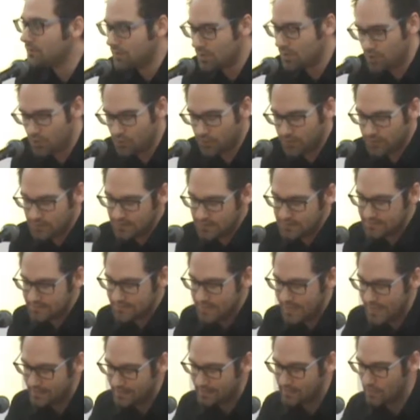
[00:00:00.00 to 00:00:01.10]
you know, in this
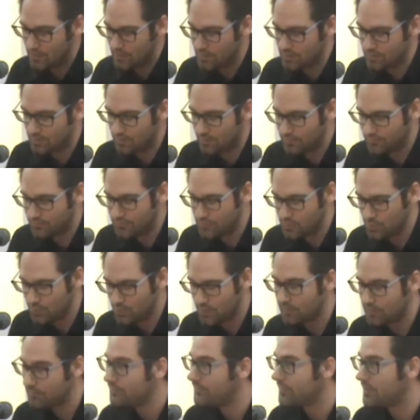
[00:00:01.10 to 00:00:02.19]
deadlock of
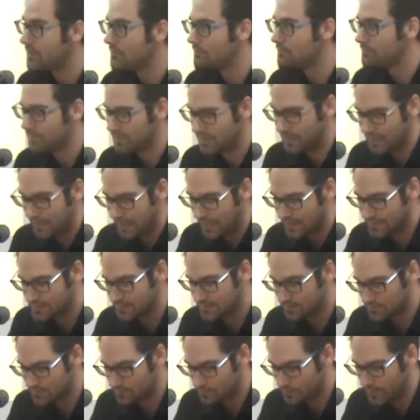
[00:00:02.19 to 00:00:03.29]
Europe from
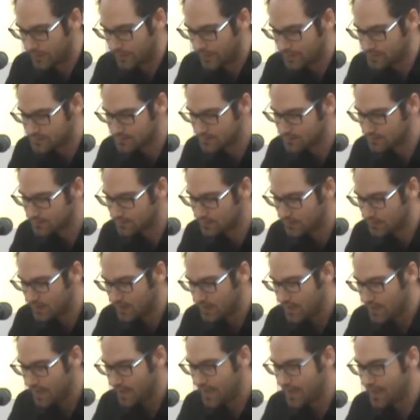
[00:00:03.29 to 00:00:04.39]
Grexit to Brexit,
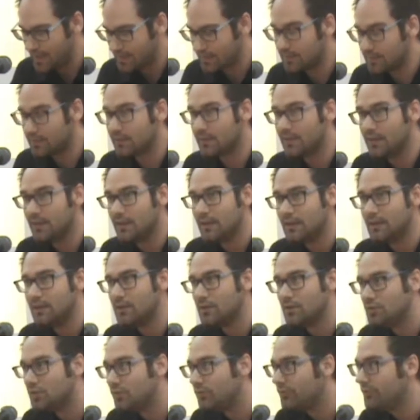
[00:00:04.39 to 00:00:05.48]
and
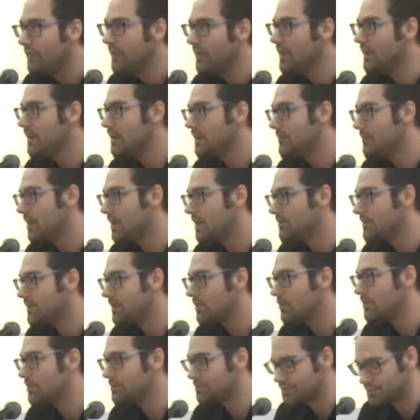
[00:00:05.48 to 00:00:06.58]
to think about the
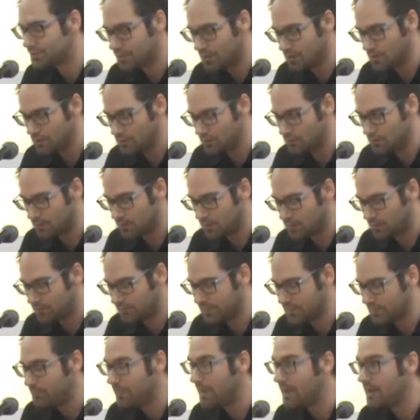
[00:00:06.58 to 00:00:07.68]
control of
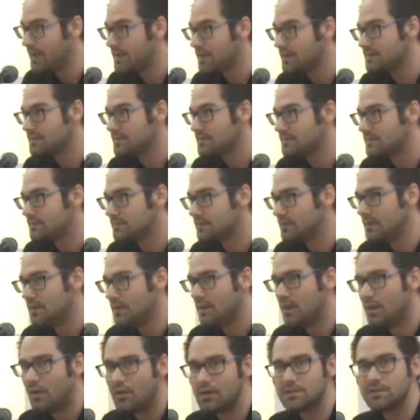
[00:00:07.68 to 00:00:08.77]
the past,
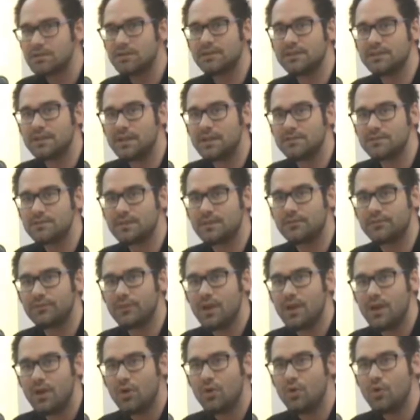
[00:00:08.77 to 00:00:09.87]
also in terms
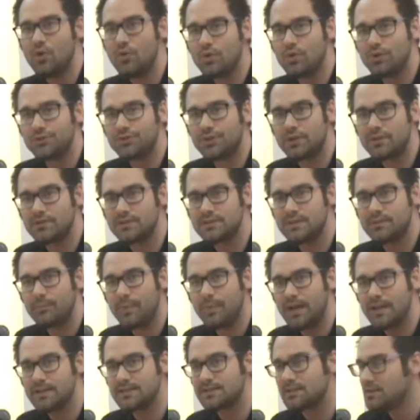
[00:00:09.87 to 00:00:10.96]
of who controls the
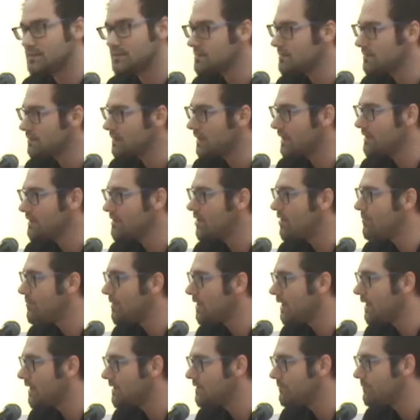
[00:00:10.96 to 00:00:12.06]
past also can
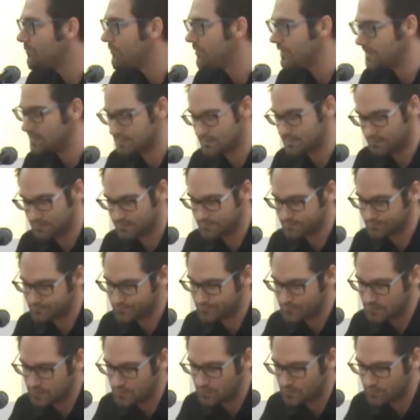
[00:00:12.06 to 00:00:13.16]
dominate the present.
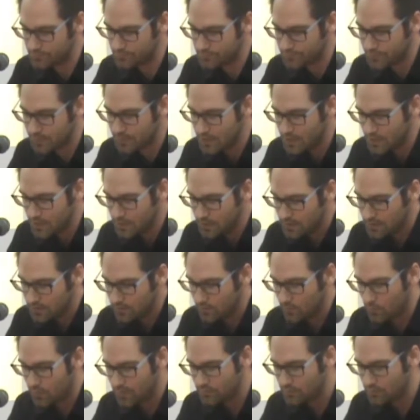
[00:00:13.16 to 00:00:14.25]
So
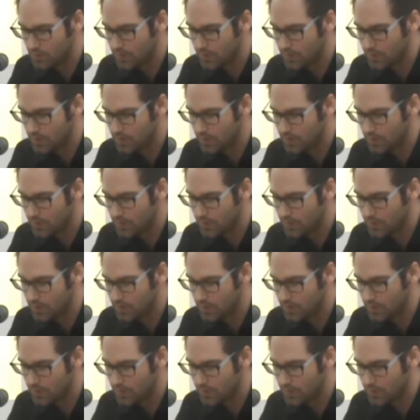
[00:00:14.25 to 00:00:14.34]
what